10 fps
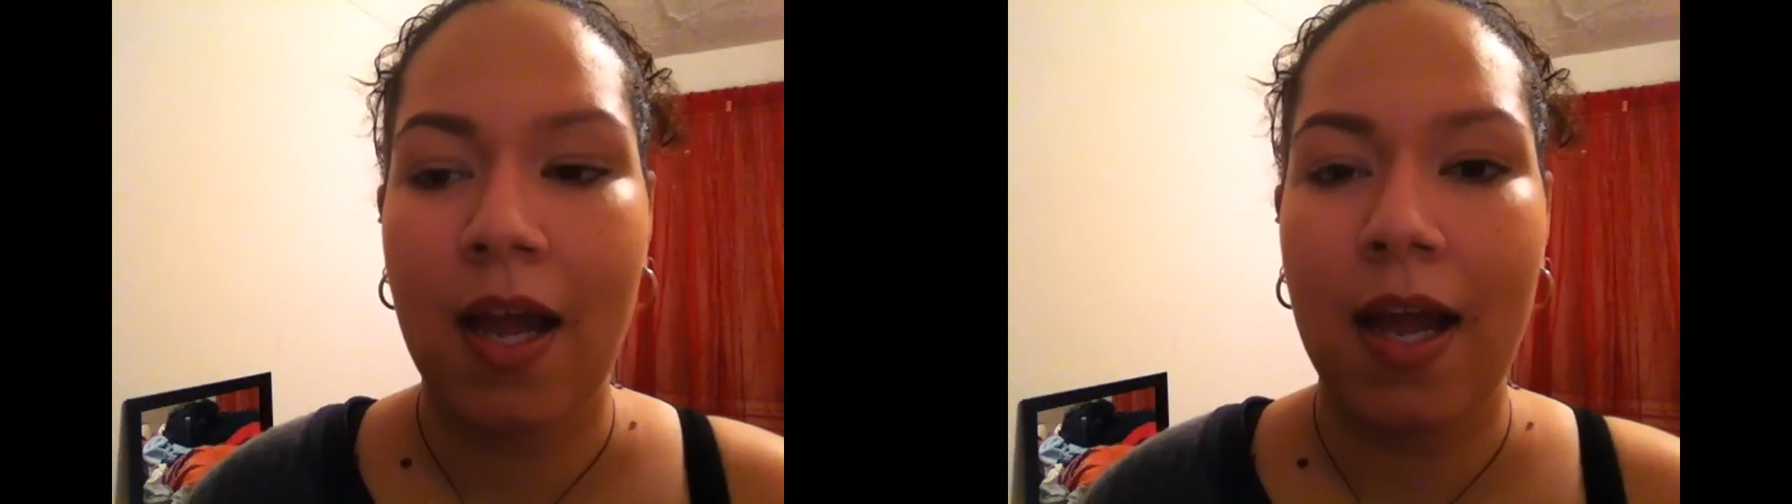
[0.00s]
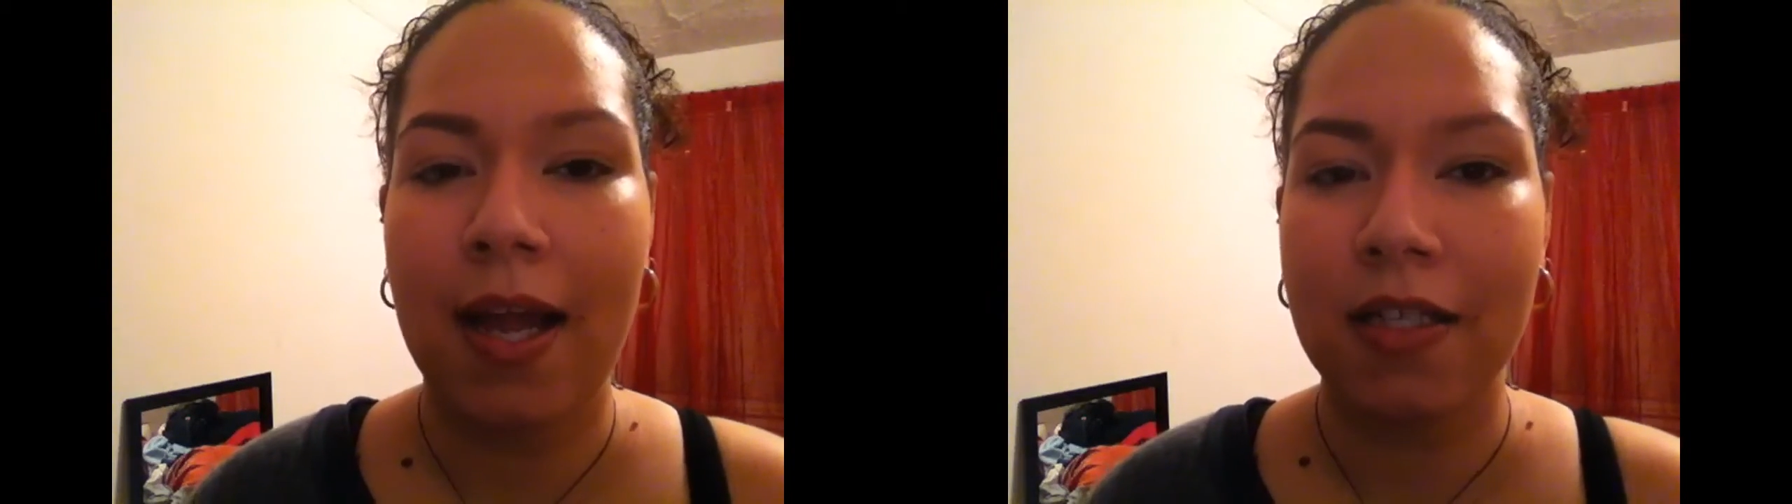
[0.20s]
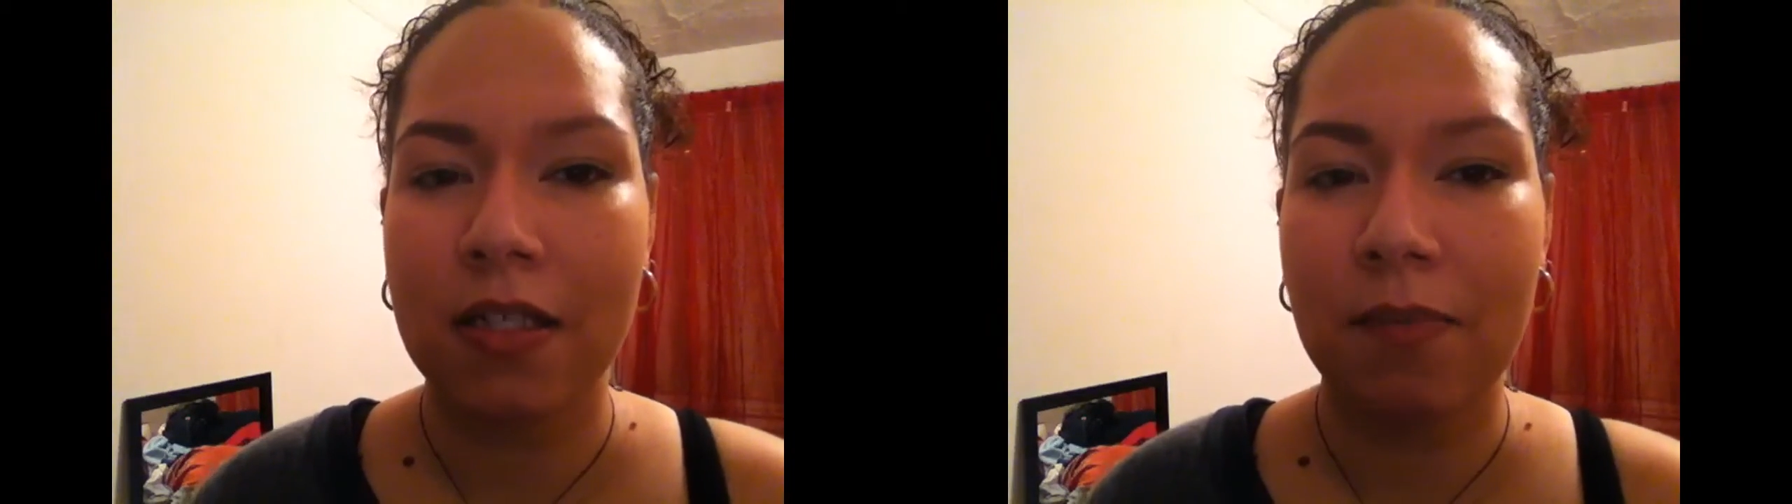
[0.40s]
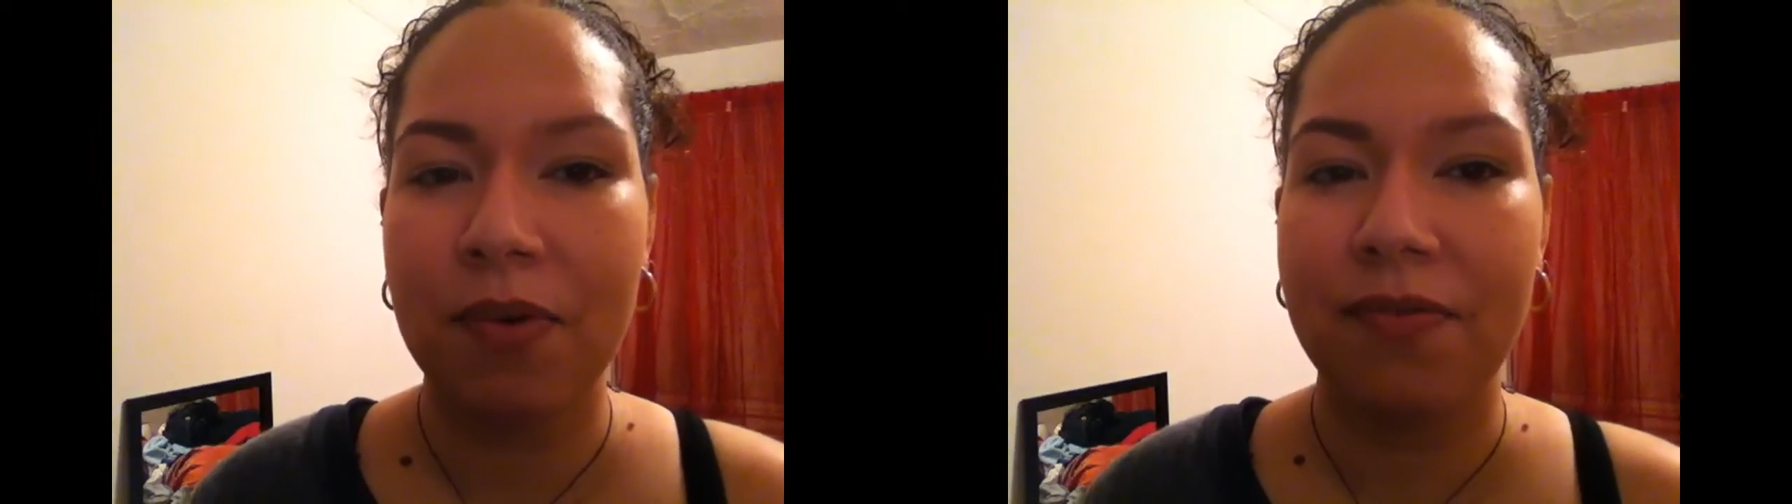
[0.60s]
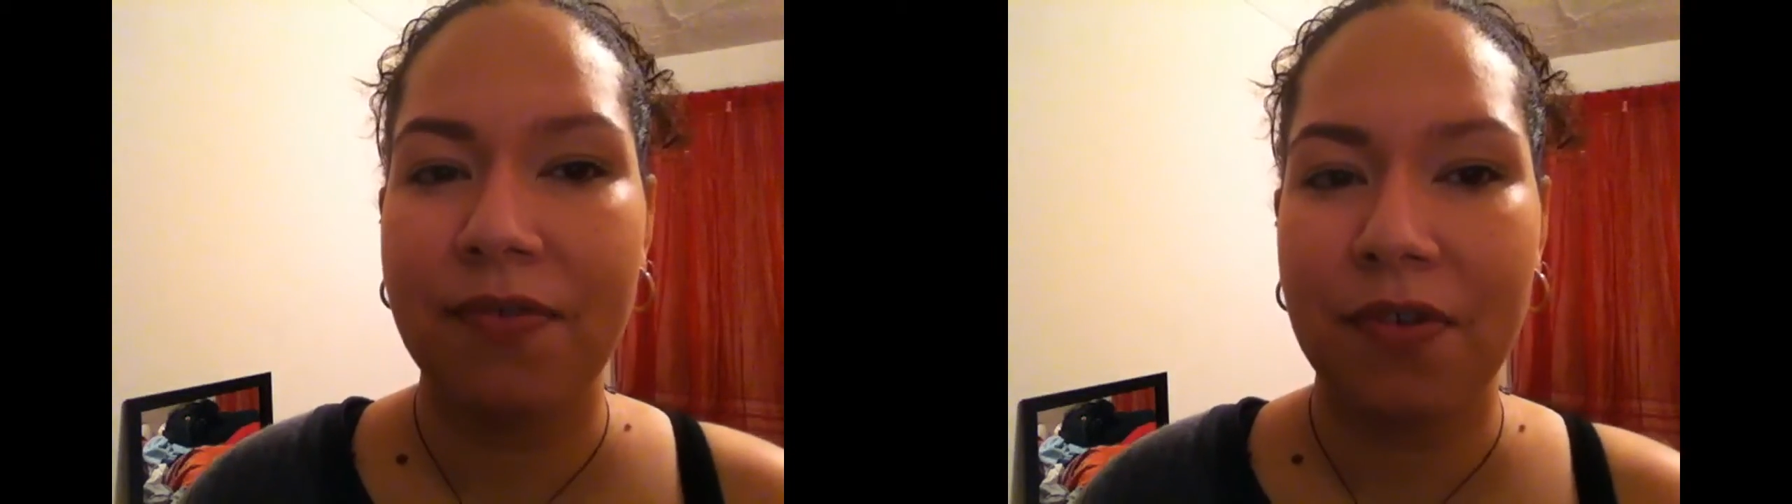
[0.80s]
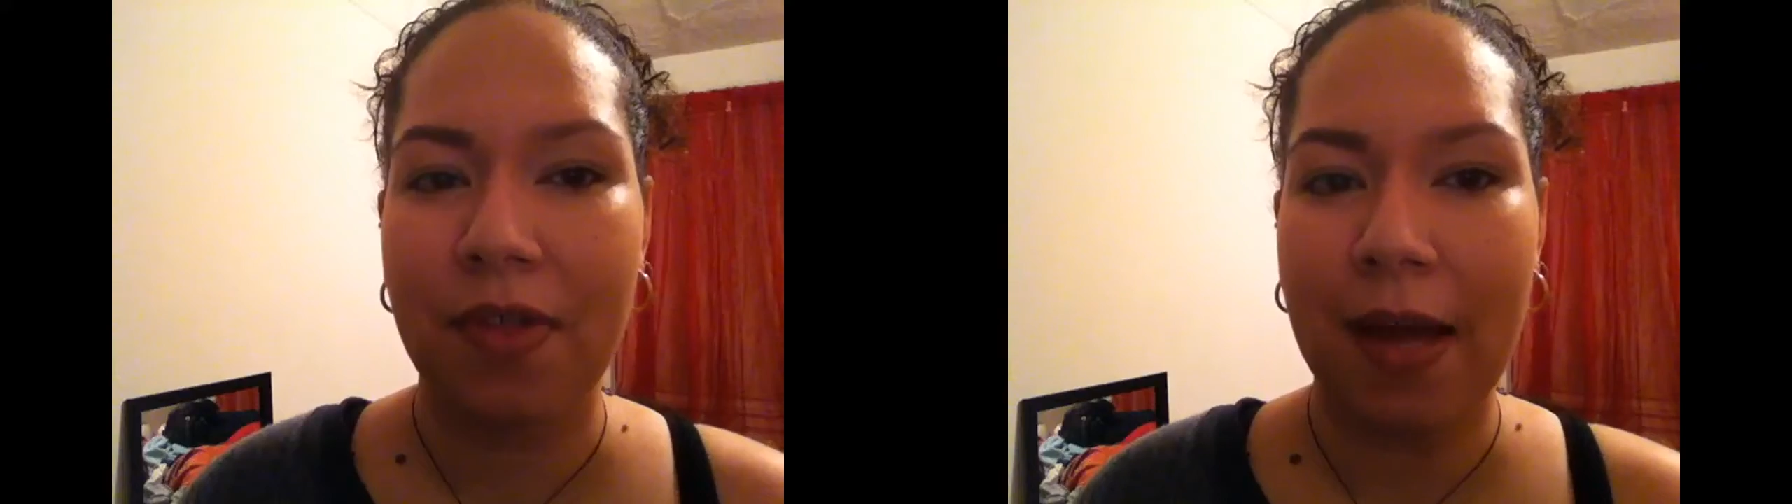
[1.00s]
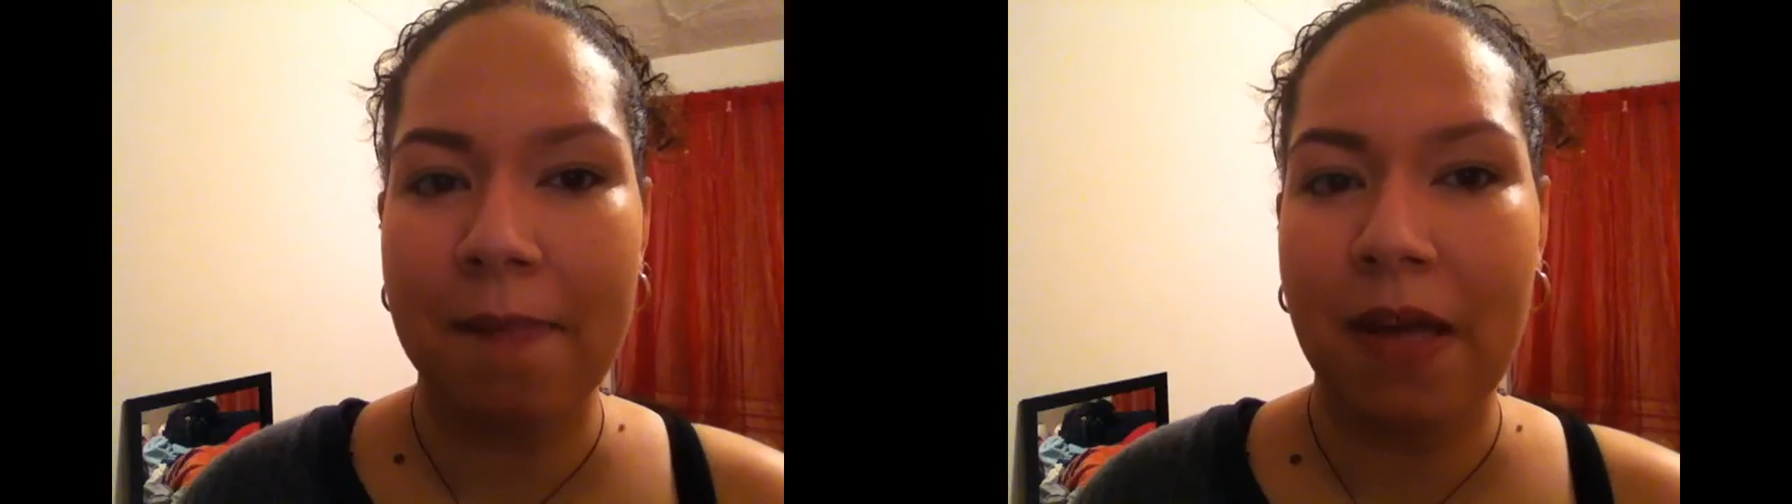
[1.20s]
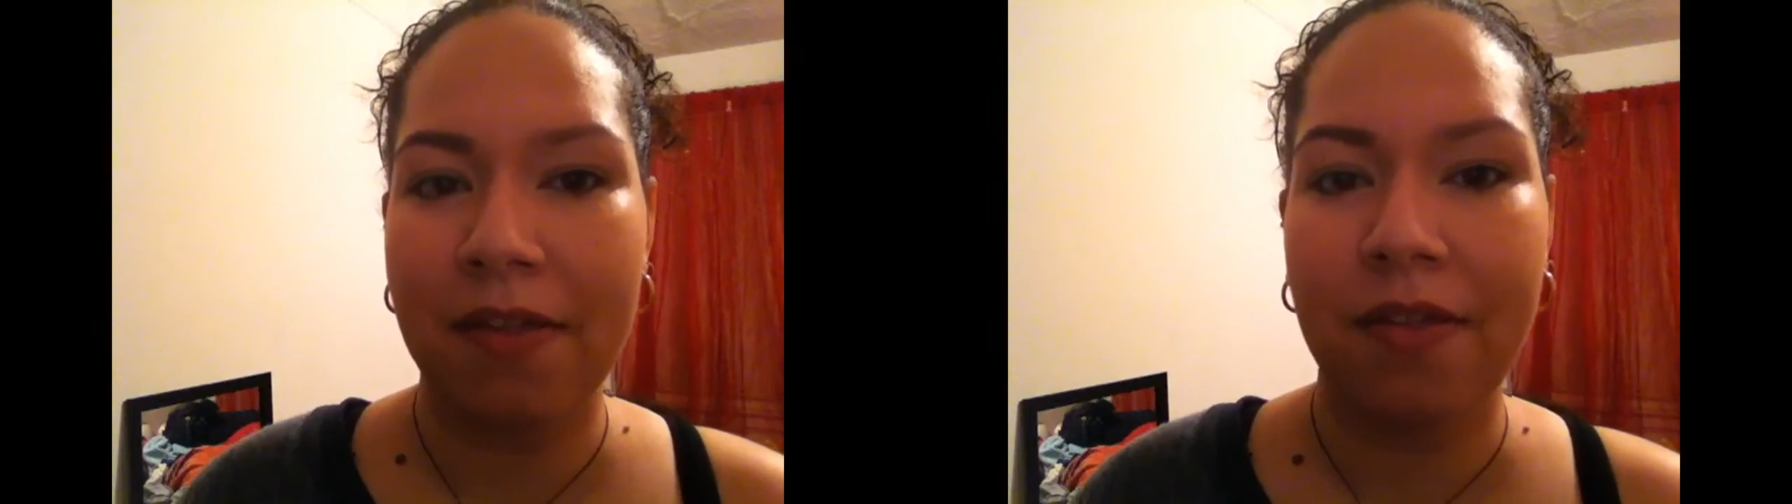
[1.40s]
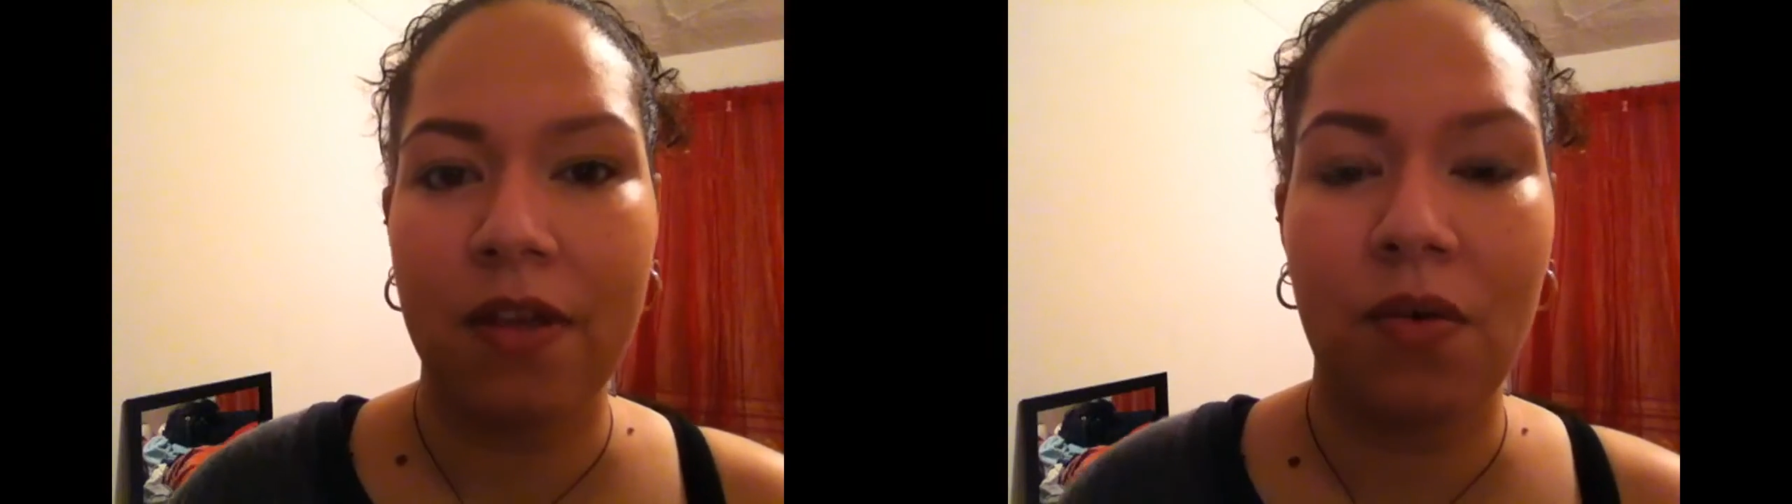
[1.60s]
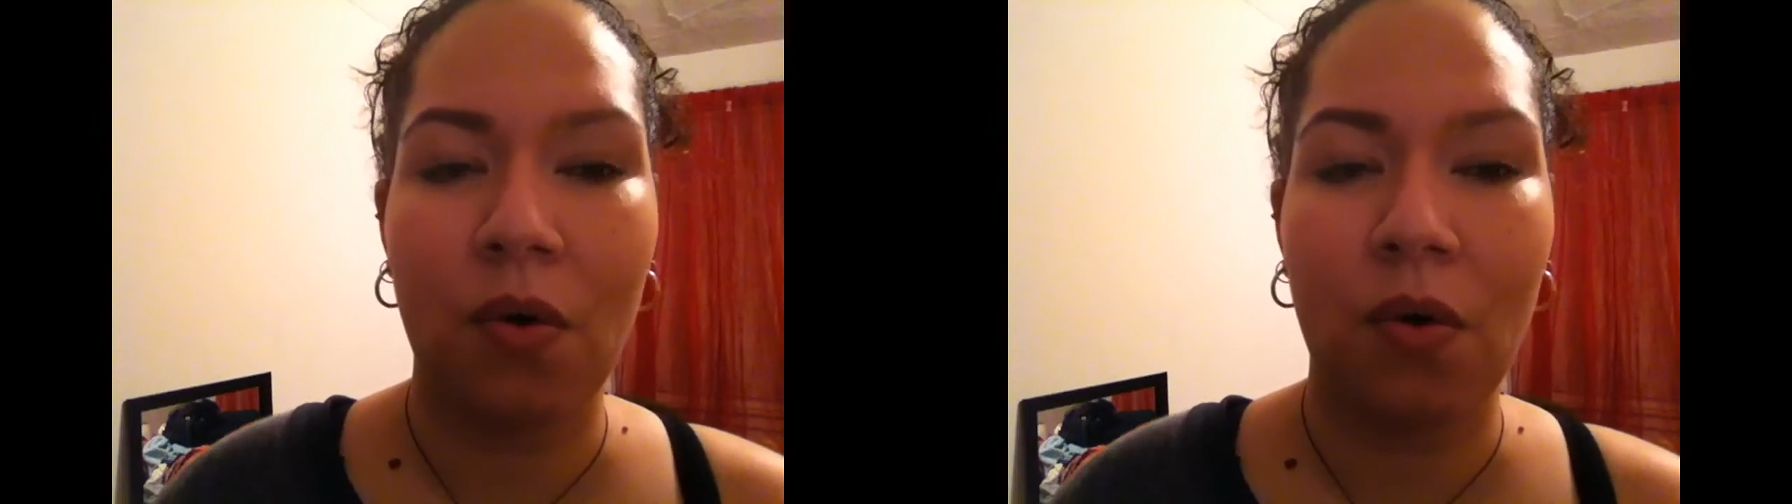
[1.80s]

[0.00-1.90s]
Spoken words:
I actually prefer that method